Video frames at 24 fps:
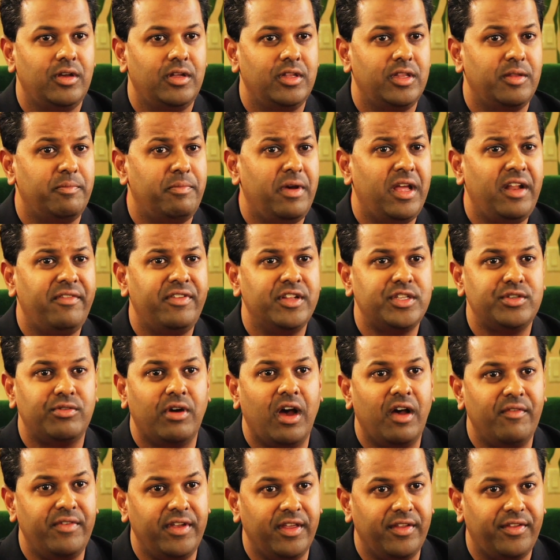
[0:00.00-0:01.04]
The benefits are
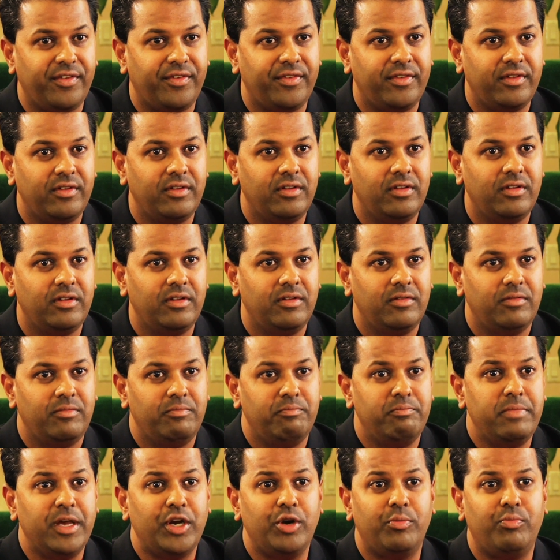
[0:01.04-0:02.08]
obvious.
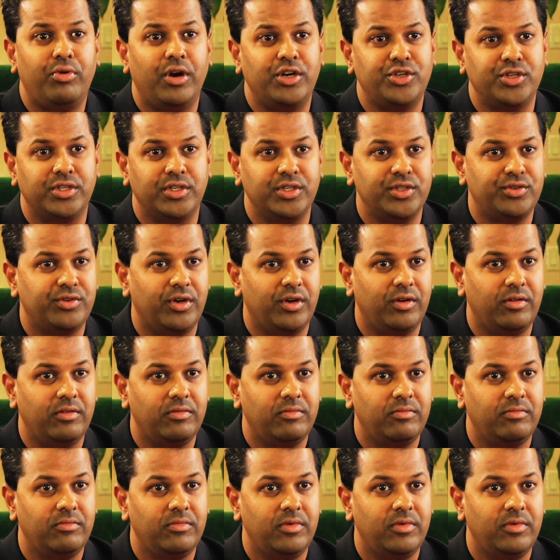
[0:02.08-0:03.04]
Better pressure control.